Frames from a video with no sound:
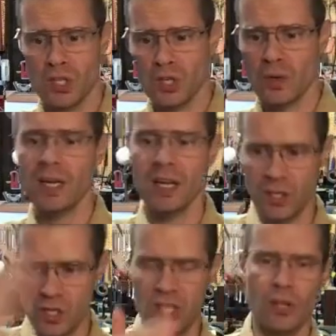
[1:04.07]
screen, and it'll
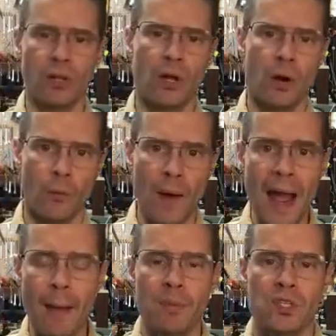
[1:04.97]
still
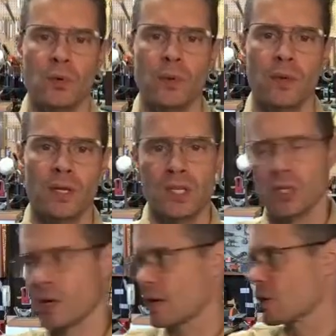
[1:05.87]
wrap so it
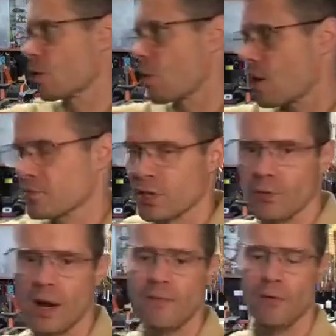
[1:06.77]
doesn't kind of go off to the
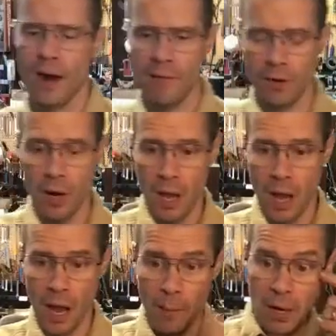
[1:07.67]
right forever.
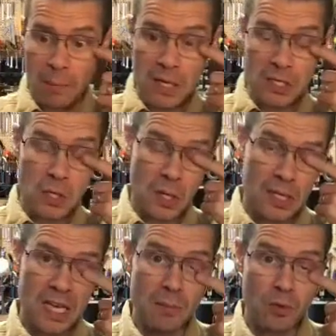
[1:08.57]
But it means you can
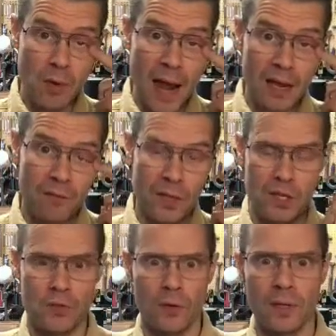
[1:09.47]
keep track of
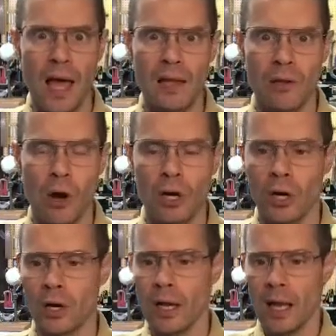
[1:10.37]
things for a lot longer.